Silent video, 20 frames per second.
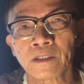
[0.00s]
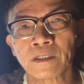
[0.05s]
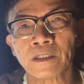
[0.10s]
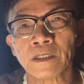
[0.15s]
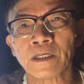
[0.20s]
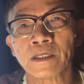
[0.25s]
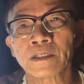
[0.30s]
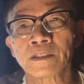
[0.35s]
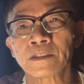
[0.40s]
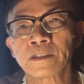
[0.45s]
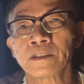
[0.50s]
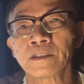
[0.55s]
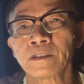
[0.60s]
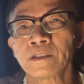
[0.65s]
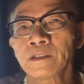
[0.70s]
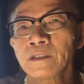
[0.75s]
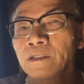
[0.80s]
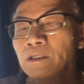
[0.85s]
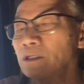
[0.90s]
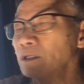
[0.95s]
is
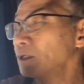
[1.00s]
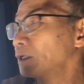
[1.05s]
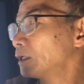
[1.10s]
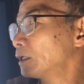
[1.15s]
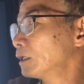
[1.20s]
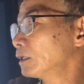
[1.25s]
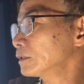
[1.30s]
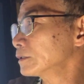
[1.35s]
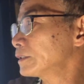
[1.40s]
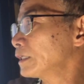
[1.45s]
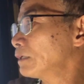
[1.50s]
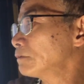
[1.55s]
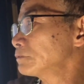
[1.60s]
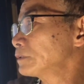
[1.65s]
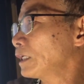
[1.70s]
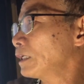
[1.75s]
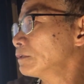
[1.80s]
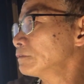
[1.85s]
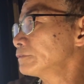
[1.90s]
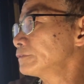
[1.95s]
cell
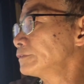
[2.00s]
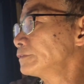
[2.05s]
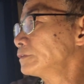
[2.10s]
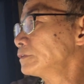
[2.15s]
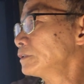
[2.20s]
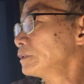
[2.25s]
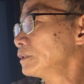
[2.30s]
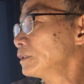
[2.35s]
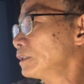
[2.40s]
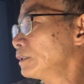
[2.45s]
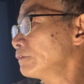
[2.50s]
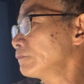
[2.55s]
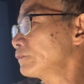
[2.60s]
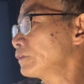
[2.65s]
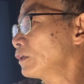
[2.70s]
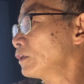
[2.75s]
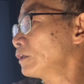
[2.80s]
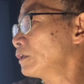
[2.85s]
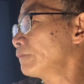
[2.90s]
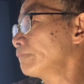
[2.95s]
death. If
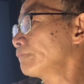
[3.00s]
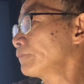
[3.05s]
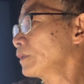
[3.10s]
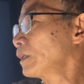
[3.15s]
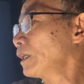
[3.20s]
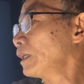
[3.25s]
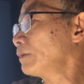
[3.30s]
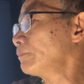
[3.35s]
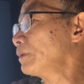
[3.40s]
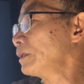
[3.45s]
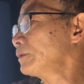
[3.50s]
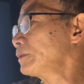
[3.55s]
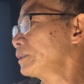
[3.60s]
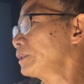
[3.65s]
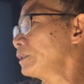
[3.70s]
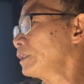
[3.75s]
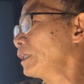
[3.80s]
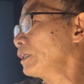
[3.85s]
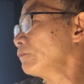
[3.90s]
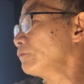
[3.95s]
the
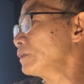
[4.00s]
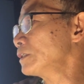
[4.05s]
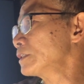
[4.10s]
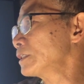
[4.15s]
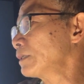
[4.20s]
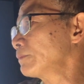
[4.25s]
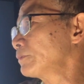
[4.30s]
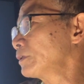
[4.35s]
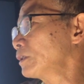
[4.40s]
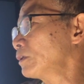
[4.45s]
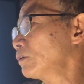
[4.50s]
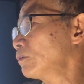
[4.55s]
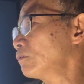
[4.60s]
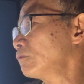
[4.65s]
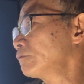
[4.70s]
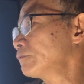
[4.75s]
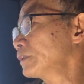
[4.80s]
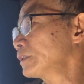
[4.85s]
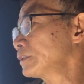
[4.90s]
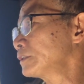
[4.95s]
NMDA receptor
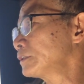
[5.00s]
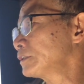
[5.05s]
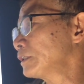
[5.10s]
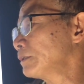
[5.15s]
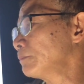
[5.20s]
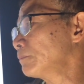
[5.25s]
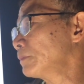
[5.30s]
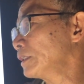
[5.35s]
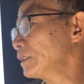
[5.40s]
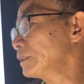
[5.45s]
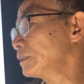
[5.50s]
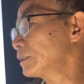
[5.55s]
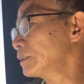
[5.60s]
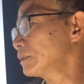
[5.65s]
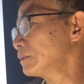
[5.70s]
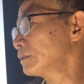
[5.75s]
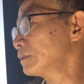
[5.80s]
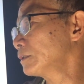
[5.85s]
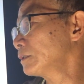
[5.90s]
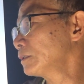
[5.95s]
overstimulated,
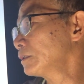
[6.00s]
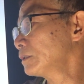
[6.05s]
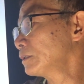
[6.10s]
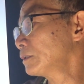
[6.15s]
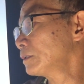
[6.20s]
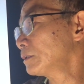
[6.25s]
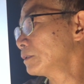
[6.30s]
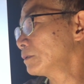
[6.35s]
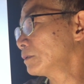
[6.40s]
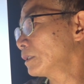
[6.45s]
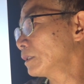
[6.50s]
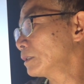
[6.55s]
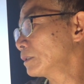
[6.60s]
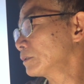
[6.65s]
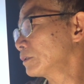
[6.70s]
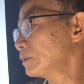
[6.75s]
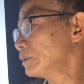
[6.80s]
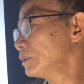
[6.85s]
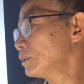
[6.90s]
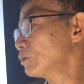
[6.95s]

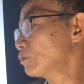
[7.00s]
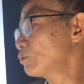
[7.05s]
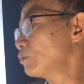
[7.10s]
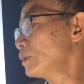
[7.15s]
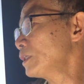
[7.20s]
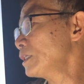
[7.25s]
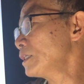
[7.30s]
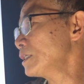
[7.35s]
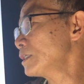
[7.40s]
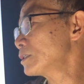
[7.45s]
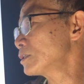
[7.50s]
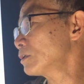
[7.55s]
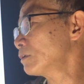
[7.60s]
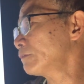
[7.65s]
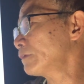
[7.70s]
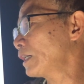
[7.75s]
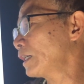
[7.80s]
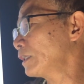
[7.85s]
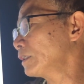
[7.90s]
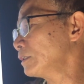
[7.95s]
the increase of
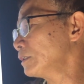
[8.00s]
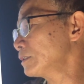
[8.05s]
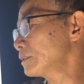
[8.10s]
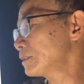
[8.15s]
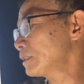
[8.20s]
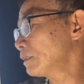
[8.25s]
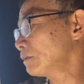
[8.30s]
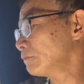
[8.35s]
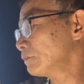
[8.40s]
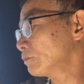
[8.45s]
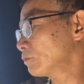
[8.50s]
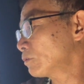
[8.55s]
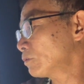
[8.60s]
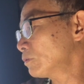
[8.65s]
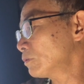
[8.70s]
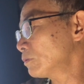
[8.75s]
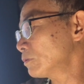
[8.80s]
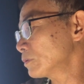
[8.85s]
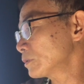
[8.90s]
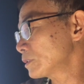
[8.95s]
ion itself will
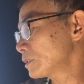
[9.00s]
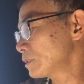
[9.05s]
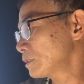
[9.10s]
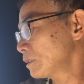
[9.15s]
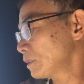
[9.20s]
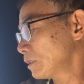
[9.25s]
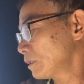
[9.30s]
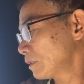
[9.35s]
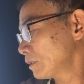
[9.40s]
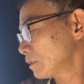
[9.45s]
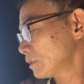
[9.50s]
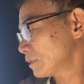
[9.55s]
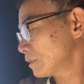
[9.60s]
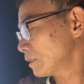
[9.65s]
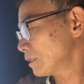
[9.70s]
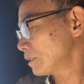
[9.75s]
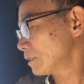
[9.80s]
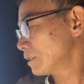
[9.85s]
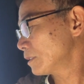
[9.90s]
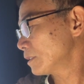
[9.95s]
cause
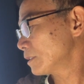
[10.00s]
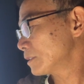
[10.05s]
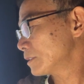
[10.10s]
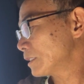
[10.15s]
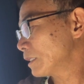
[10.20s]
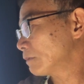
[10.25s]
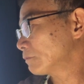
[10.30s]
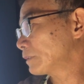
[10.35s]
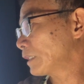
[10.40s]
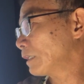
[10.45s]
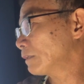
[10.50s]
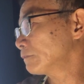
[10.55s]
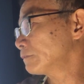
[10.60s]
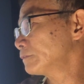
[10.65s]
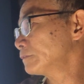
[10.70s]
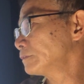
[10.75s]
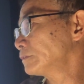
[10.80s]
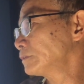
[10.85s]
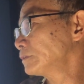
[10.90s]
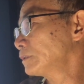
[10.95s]
cell death.
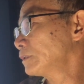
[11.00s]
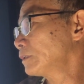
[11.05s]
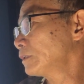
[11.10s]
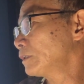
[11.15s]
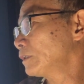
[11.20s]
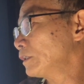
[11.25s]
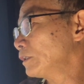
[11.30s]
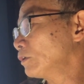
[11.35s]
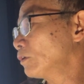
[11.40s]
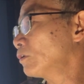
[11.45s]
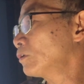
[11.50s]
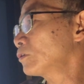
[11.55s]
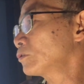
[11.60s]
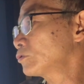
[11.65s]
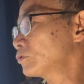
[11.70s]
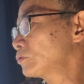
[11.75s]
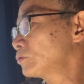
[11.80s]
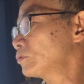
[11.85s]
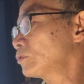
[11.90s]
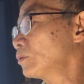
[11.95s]
It
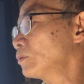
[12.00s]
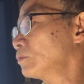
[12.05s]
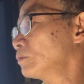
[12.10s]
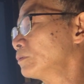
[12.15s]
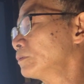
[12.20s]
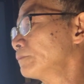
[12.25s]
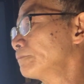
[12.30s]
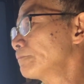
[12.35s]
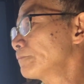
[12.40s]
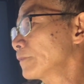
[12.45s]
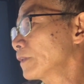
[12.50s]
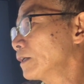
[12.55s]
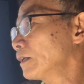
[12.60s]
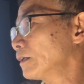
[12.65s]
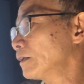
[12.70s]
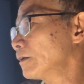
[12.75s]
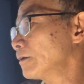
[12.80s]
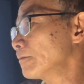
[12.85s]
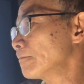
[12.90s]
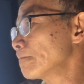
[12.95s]
also
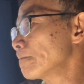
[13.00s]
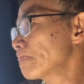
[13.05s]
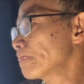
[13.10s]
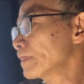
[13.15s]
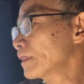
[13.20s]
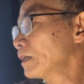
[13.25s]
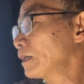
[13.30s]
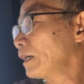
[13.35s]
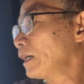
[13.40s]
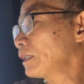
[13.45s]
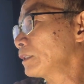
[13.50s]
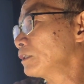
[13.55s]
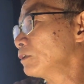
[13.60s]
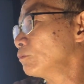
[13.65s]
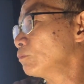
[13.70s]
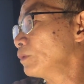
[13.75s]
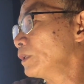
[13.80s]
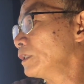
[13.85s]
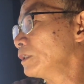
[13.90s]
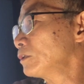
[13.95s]

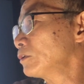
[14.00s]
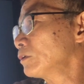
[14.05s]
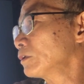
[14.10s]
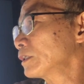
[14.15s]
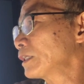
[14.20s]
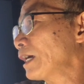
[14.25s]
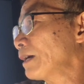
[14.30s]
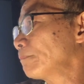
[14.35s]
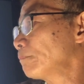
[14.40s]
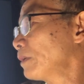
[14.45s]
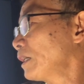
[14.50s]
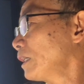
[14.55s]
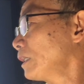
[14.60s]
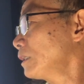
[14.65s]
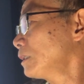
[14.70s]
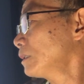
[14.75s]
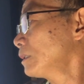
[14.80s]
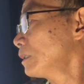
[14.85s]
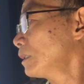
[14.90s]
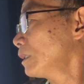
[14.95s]
activates the
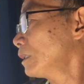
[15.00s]
capain